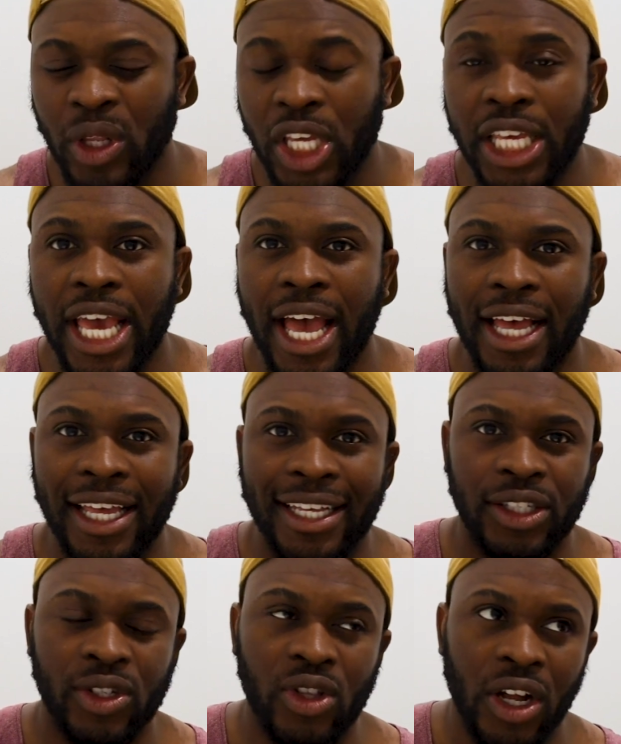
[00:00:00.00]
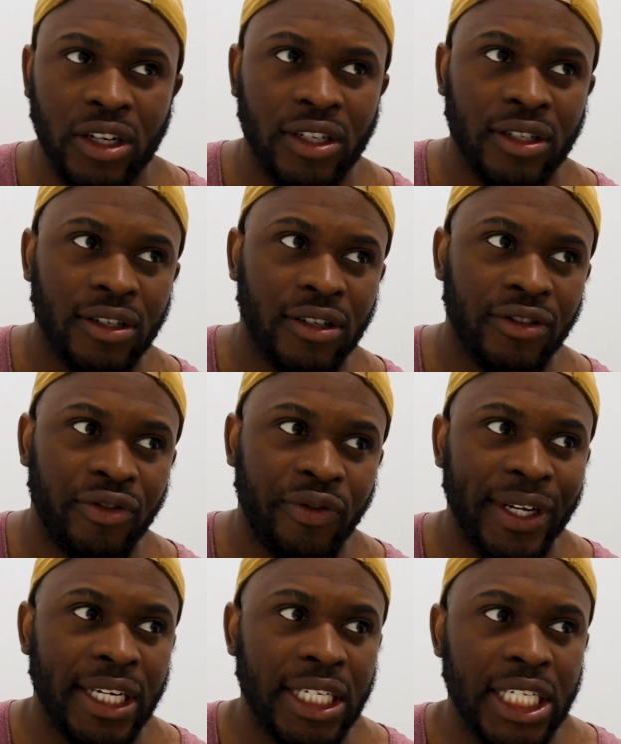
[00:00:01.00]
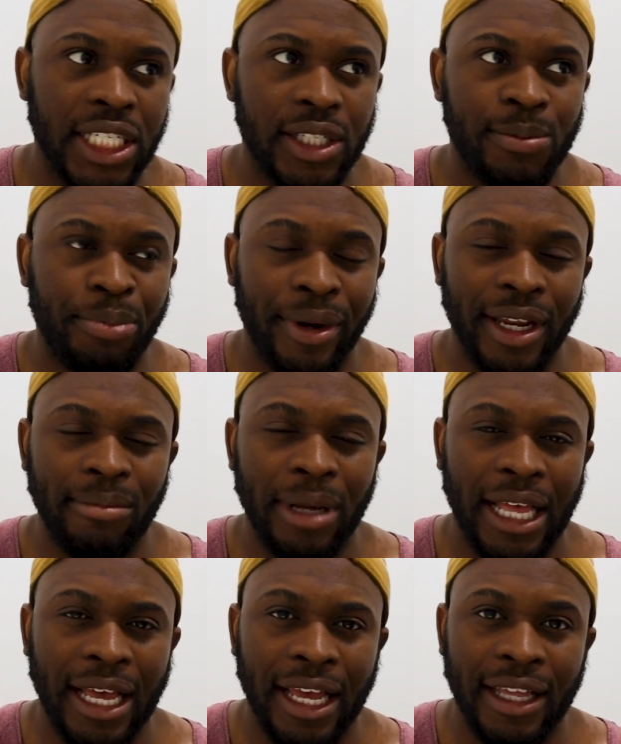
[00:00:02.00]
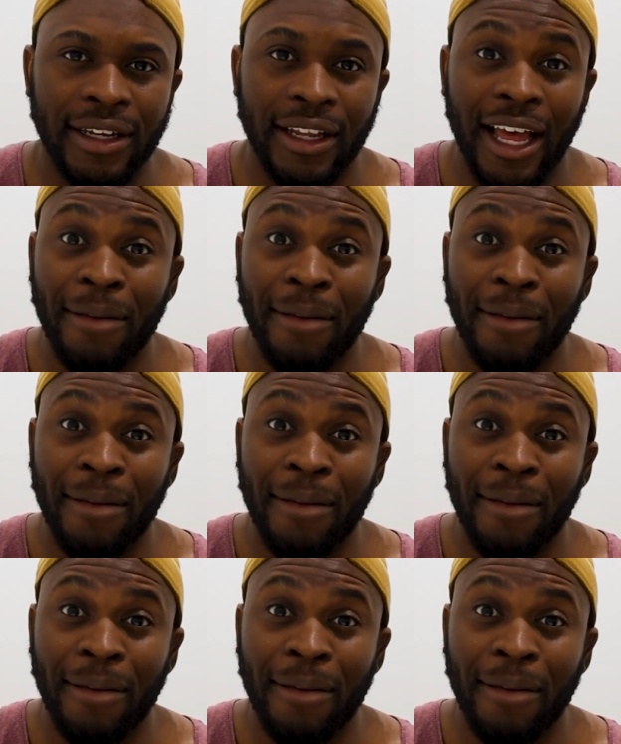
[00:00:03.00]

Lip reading: yeah, it's not. Finland is pretty behind.